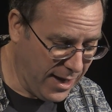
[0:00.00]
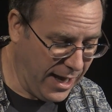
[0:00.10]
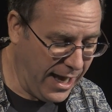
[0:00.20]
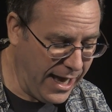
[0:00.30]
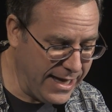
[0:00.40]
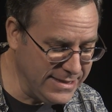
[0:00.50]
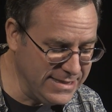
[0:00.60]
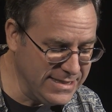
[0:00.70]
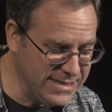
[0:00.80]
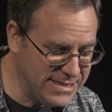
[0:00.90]

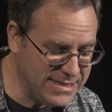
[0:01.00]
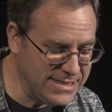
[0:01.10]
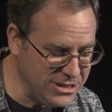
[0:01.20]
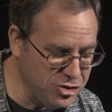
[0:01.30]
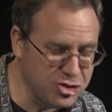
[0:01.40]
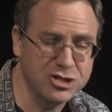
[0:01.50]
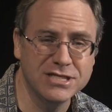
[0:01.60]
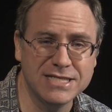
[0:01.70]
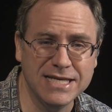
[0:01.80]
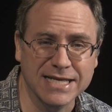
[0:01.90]
and you should
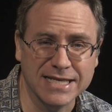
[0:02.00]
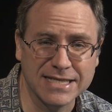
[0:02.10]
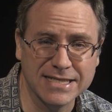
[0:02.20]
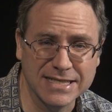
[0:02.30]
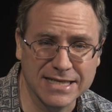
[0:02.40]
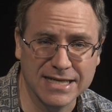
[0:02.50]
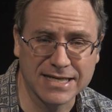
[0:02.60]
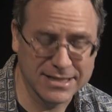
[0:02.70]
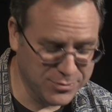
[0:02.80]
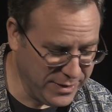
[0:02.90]
see it,
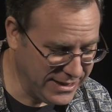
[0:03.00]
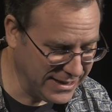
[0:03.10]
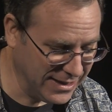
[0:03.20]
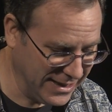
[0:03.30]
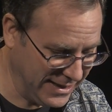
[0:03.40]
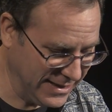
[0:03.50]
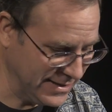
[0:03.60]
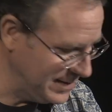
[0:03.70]
because we did like it.